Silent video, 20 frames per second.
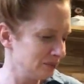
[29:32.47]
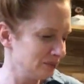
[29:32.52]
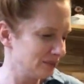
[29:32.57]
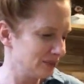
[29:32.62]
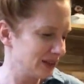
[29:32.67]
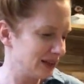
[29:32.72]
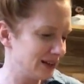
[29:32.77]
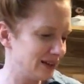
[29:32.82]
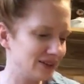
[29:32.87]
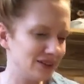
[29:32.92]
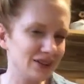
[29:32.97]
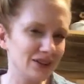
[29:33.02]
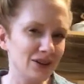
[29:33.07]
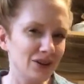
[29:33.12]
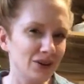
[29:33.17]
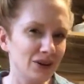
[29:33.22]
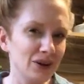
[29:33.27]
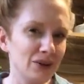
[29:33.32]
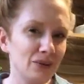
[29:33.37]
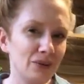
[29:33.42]
And I said,
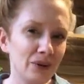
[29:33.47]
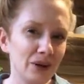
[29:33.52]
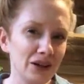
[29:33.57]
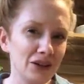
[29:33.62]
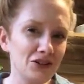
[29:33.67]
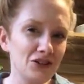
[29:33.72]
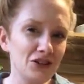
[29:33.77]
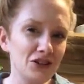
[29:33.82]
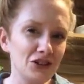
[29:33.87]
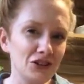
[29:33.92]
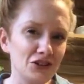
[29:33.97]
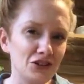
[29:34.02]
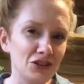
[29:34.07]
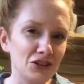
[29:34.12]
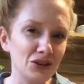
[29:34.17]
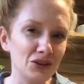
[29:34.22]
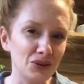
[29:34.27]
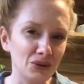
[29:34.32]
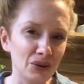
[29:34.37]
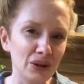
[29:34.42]
okay, what did she do?
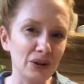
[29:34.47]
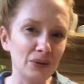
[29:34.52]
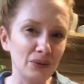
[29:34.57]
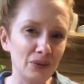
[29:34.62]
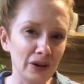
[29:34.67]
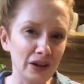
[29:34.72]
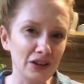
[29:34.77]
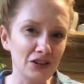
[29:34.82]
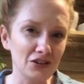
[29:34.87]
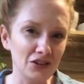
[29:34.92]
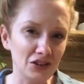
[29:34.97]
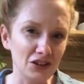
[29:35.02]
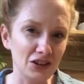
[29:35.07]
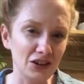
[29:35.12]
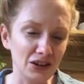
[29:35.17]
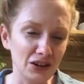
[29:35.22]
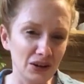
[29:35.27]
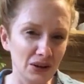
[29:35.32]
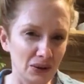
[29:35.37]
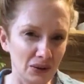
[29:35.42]
Like, what did she
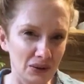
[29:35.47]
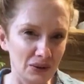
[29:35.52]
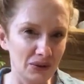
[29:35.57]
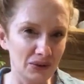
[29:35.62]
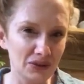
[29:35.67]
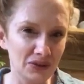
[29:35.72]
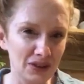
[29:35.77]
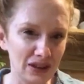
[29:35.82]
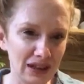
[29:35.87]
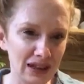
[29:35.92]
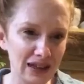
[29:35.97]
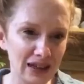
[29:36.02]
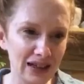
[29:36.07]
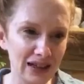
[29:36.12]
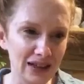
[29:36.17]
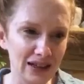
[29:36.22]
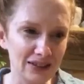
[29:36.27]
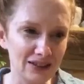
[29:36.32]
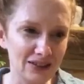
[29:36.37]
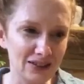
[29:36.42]
use? And
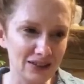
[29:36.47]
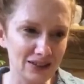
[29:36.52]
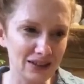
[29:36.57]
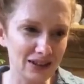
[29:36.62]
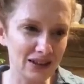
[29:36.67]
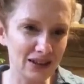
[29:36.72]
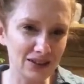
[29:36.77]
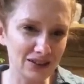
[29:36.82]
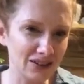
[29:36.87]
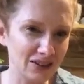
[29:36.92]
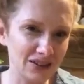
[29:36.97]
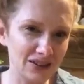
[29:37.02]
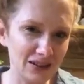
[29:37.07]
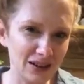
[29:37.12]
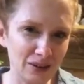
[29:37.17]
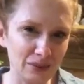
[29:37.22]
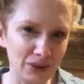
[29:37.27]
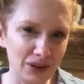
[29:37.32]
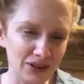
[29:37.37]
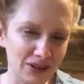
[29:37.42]
she's like, it's a tub
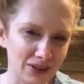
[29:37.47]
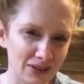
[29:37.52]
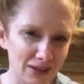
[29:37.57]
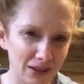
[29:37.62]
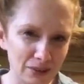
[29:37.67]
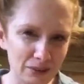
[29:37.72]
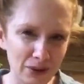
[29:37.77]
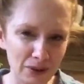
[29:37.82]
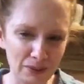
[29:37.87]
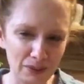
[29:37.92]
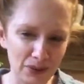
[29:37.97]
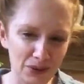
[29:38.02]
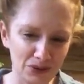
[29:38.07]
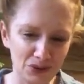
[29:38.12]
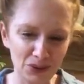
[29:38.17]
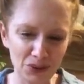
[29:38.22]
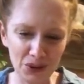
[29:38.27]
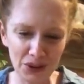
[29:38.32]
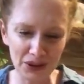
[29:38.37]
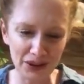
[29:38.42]
of
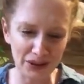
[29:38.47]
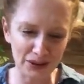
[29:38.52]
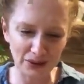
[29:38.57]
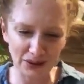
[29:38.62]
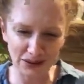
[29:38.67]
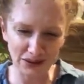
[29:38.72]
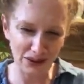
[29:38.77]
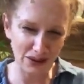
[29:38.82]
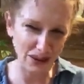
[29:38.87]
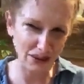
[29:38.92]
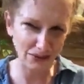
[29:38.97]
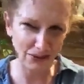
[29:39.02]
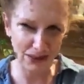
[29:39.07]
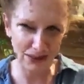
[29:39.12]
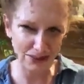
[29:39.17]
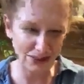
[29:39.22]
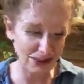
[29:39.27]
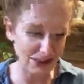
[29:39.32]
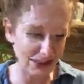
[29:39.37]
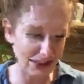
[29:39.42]
petroleum, the
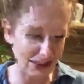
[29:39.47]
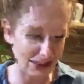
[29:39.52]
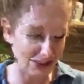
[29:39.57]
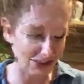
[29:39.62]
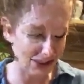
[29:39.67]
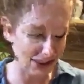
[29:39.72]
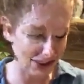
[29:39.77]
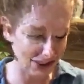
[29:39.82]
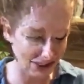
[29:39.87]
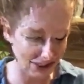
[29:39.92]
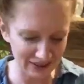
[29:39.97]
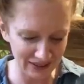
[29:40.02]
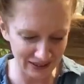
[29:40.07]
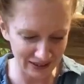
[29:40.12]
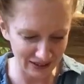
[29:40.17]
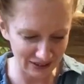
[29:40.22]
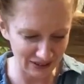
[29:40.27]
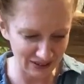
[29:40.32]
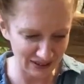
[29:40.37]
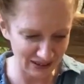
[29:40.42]
Vaseline.
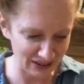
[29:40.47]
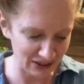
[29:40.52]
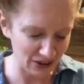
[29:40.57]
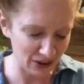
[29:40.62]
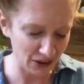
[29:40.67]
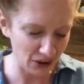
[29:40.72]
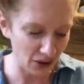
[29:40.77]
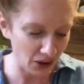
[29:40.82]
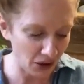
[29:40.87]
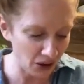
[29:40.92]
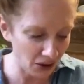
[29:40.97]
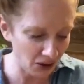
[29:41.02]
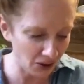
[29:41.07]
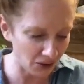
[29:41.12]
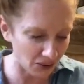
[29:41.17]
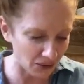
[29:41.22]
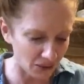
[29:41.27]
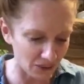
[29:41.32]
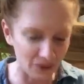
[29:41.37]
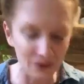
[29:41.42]
And I was like,
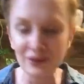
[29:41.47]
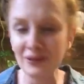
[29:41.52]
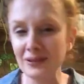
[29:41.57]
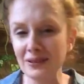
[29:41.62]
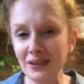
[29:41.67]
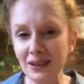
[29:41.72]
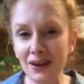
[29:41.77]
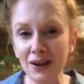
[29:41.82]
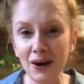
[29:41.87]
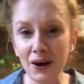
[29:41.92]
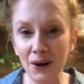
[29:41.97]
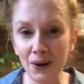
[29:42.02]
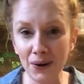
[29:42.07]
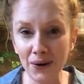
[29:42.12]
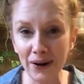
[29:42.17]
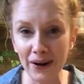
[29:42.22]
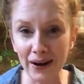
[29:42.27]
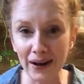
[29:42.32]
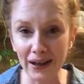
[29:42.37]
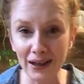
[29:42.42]
oh,
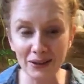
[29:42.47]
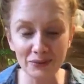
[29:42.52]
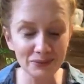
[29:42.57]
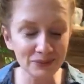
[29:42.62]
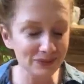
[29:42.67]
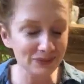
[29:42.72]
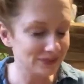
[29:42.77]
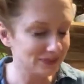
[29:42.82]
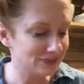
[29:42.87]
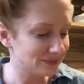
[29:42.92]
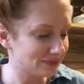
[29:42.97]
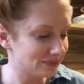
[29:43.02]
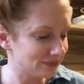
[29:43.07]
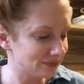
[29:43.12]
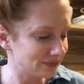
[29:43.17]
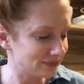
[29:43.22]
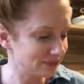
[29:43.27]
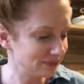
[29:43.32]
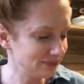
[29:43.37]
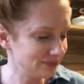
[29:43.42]
okay.
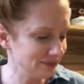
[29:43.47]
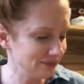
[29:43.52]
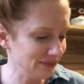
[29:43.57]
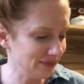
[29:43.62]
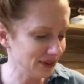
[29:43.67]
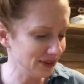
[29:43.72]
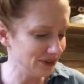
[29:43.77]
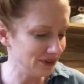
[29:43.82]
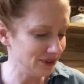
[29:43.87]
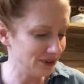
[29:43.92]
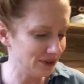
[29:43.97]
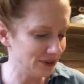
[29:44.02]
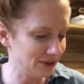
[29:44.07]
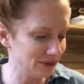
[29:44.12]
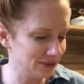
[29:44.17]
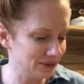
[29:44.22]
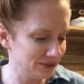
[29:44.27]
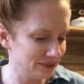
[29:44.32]
So